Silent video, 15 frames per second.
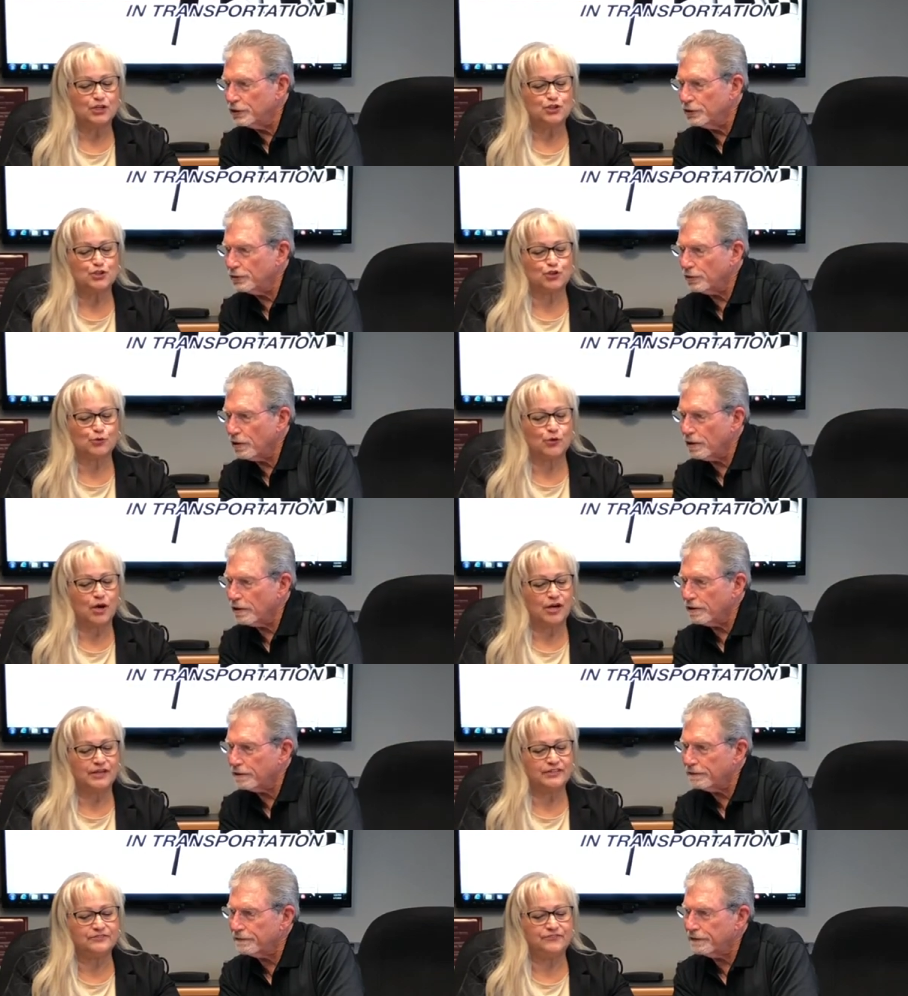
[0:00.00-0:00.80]

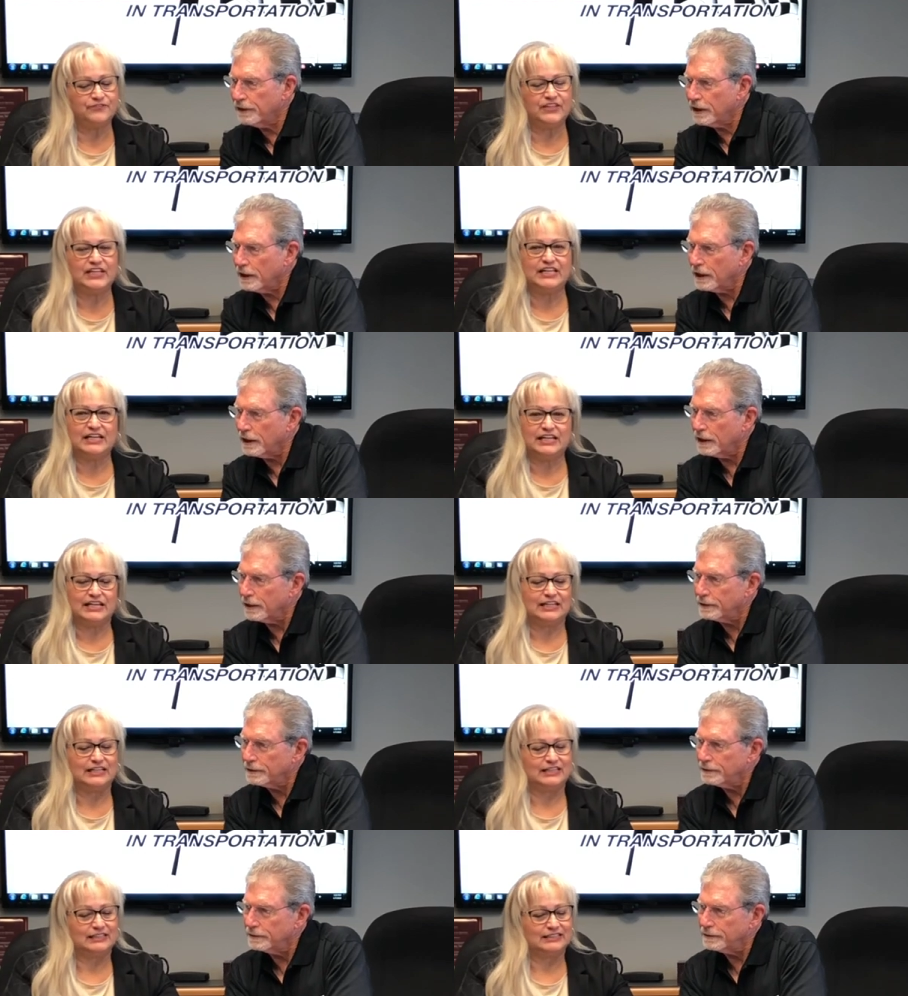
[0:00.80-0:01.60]
Speaker 1: Gerard, Gerard Villa.
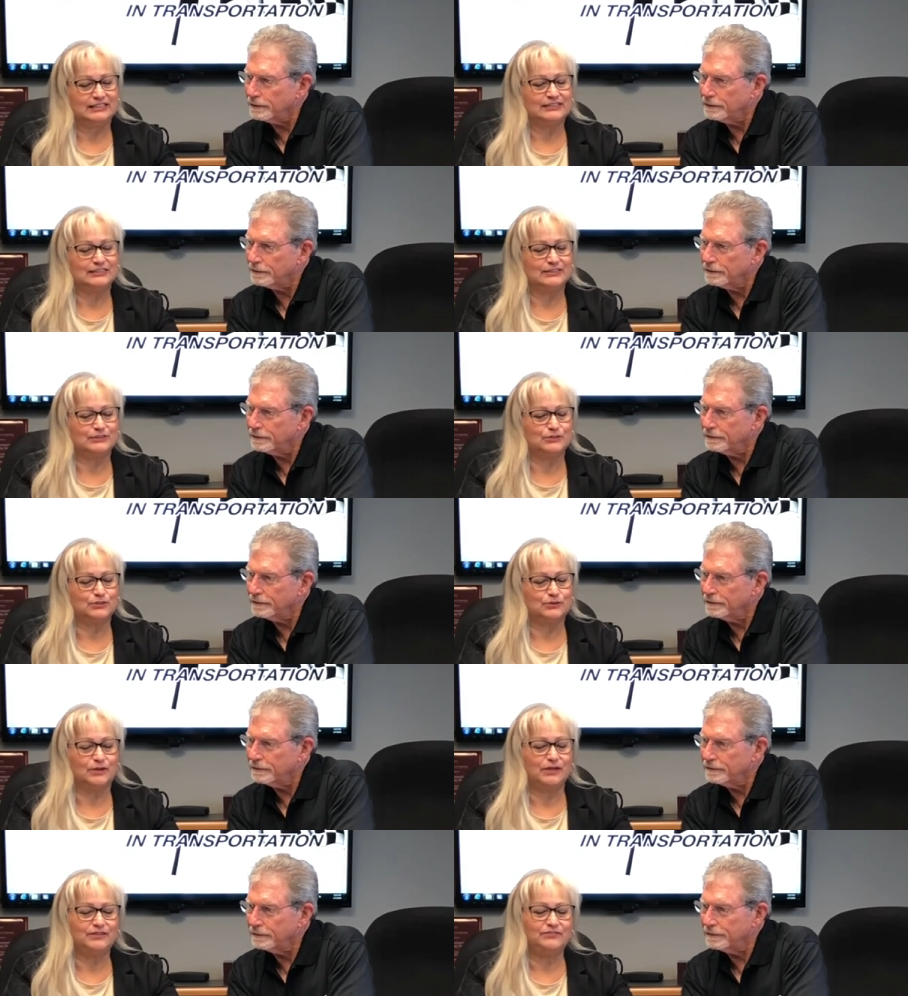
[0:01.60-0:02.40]
Villa. So
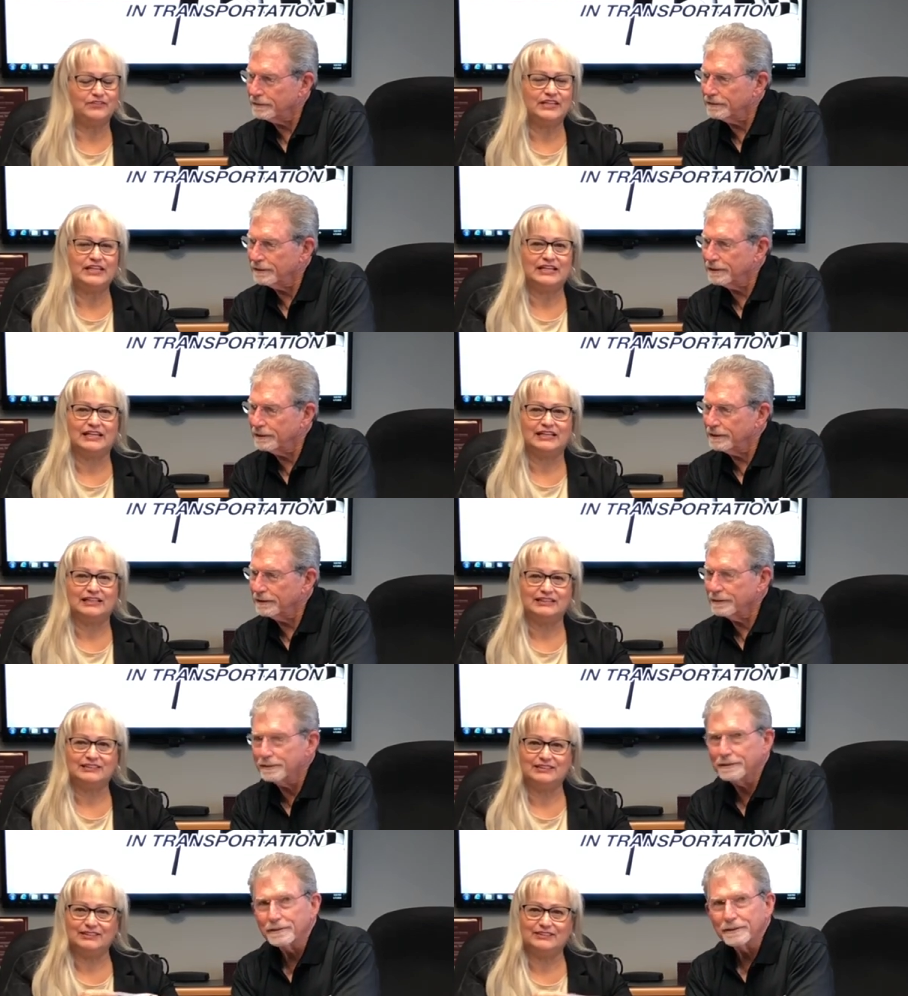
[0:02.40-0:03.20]
Gerard Villa,
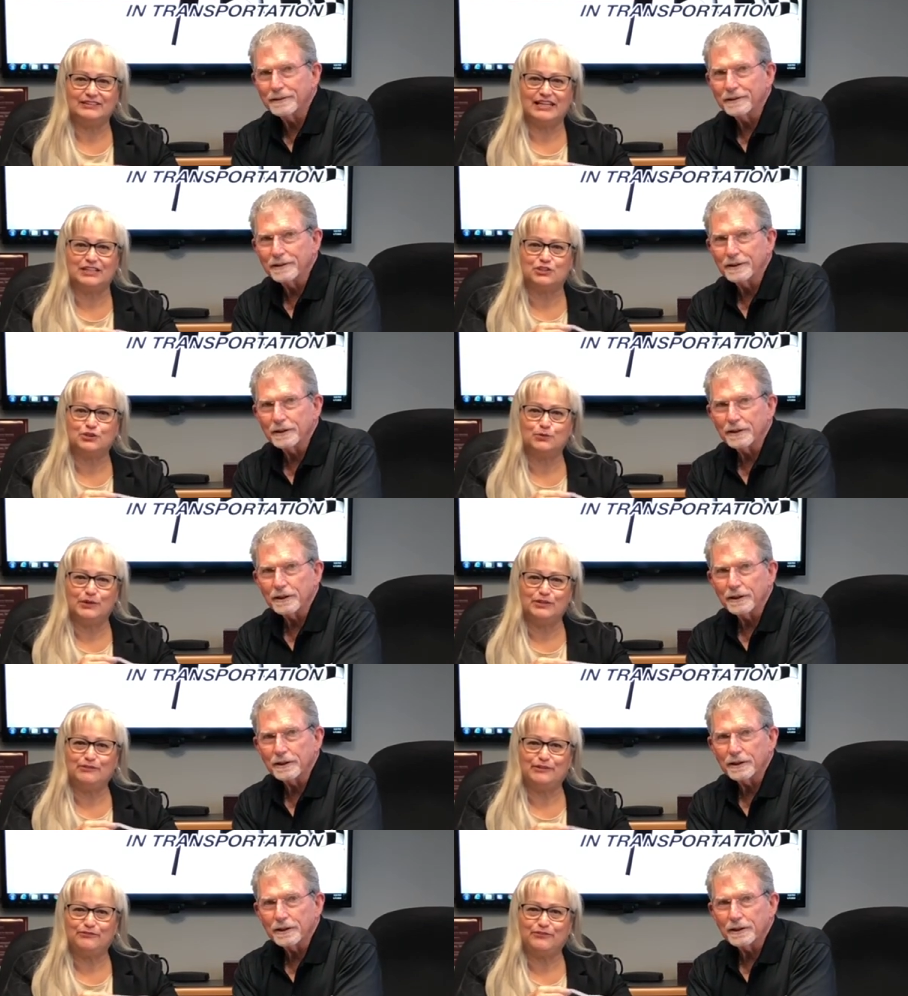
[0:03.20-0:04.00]
you get
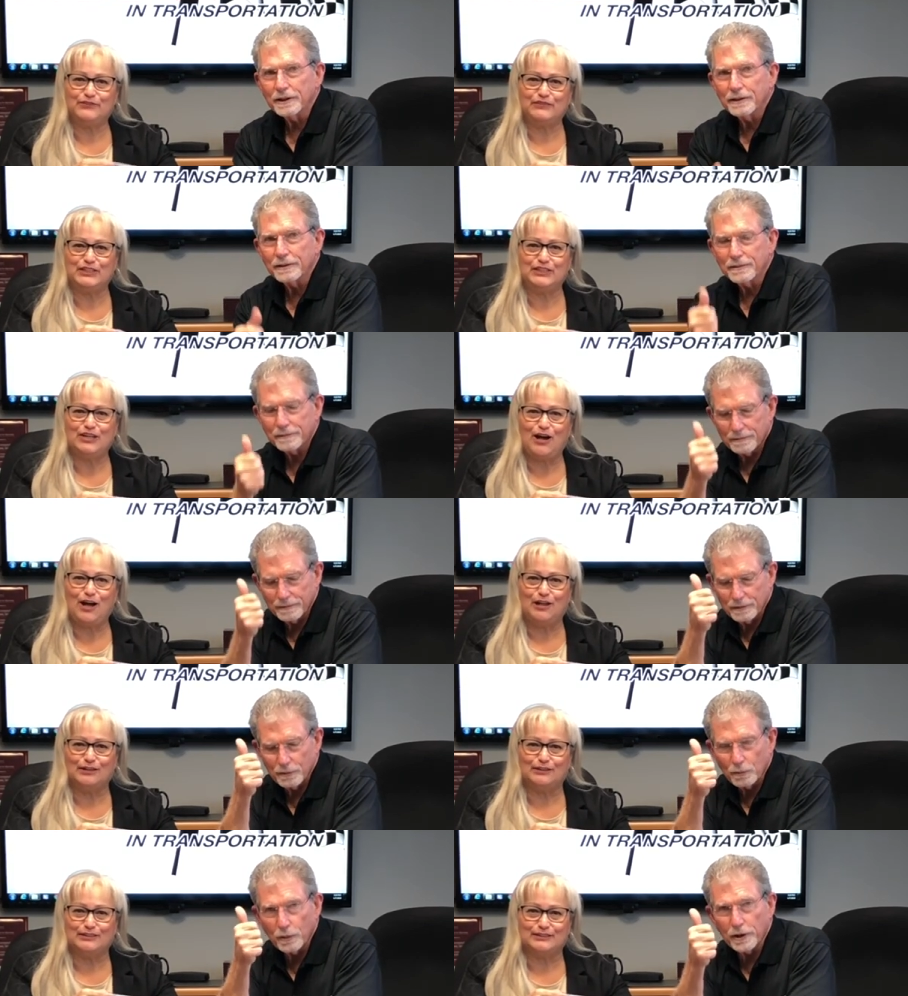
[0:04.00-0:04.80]

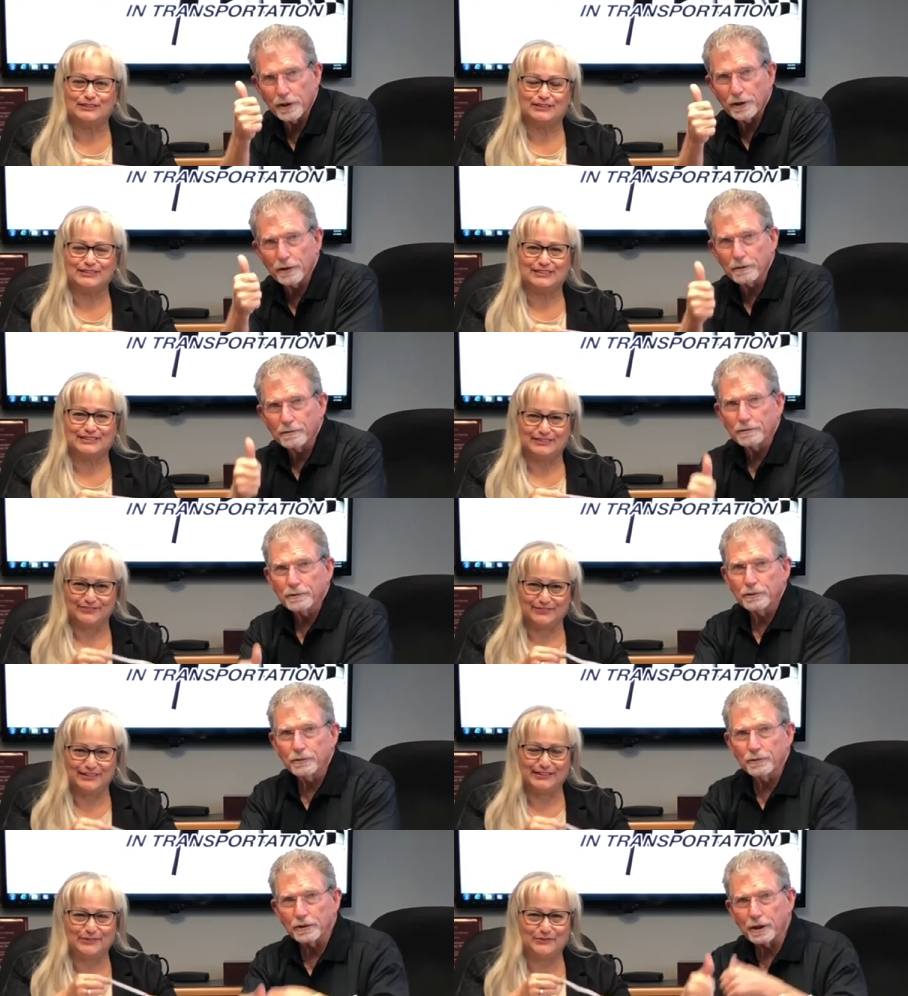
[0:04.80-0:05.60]
$250. Winner.
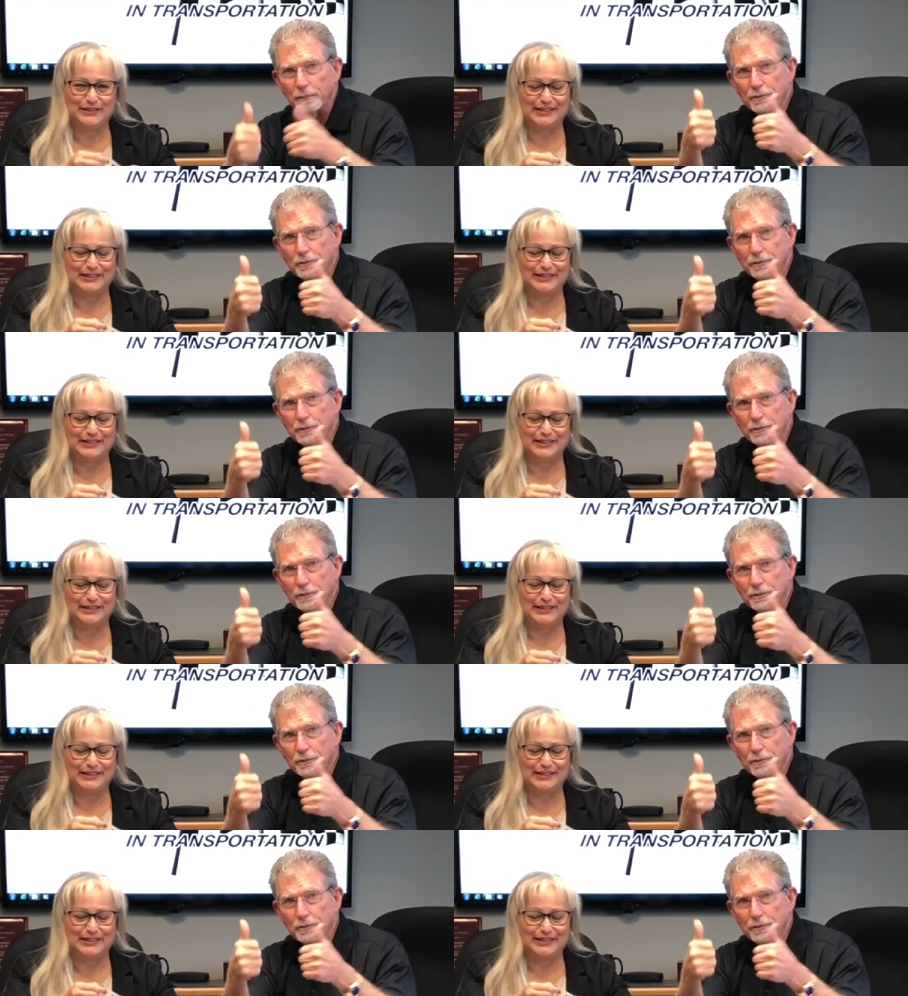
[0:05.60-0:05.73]
Winner,